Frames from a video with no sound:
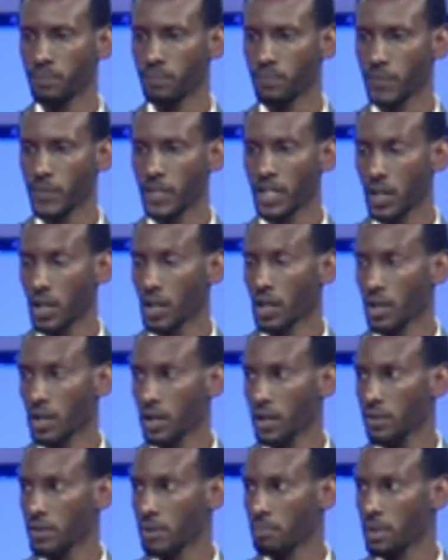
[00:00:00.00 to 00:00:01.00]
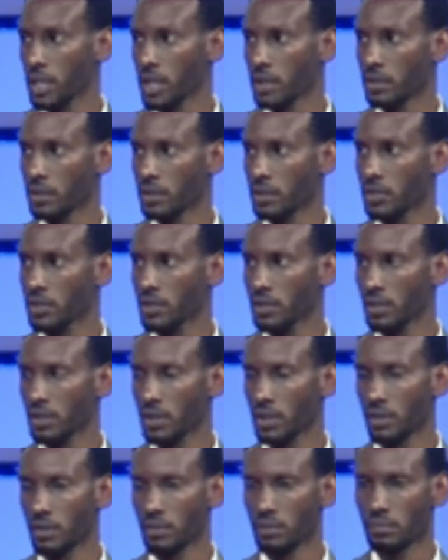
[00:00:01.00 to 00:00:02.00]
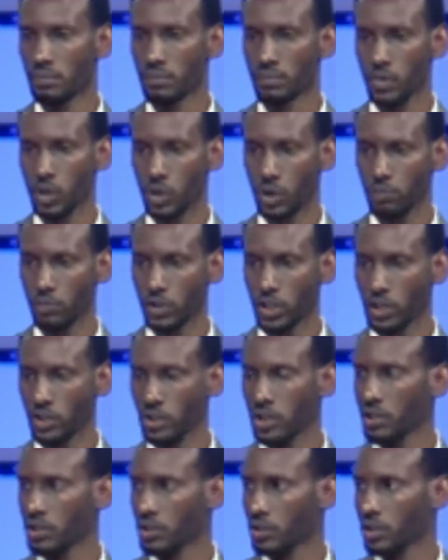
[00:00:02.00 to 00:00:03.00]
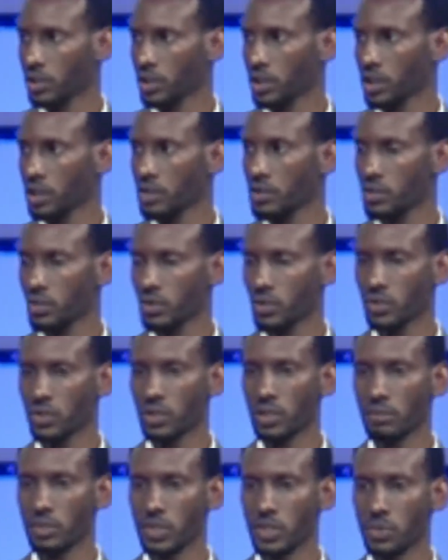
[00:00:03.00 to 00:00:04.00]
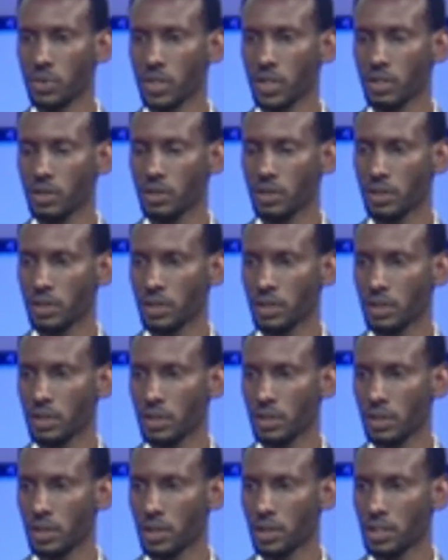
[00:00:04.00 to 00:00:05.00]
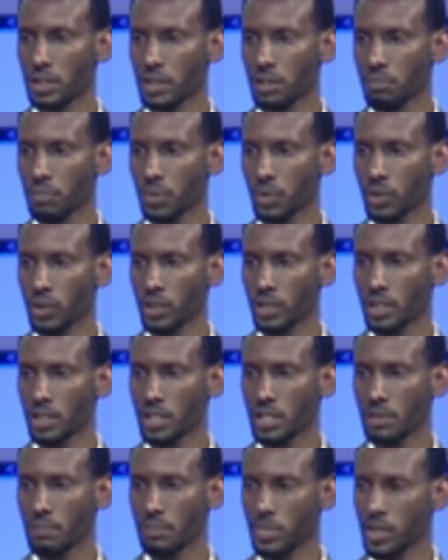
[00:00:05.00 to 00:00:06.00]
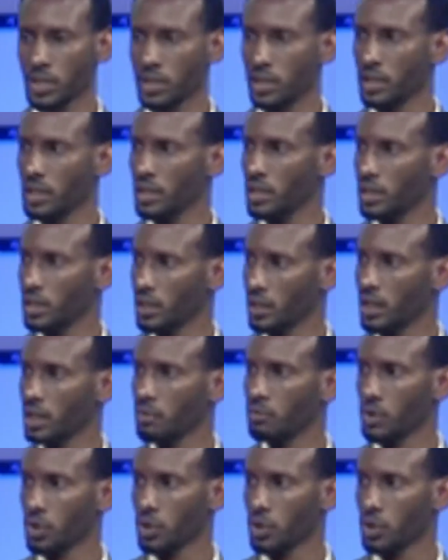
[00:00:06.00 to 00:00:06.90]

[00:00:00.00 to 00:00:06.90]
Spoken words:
there are other partners, and hopefully you can get to talk to them as well at some point, especially leading up to